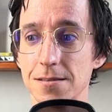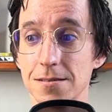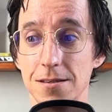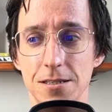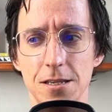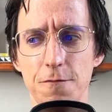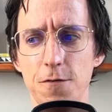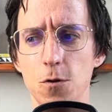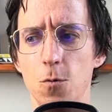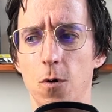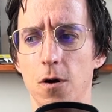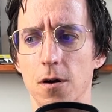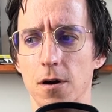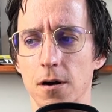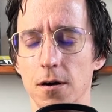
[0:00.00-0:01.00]
Because if you
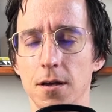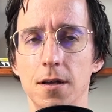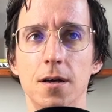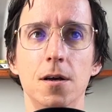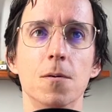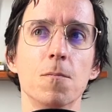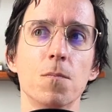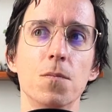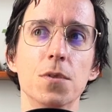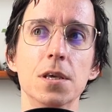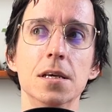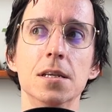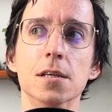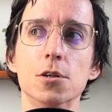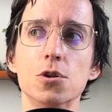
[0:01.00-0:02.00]
are, the
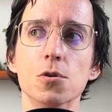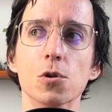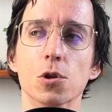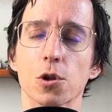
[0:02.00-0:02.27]
initial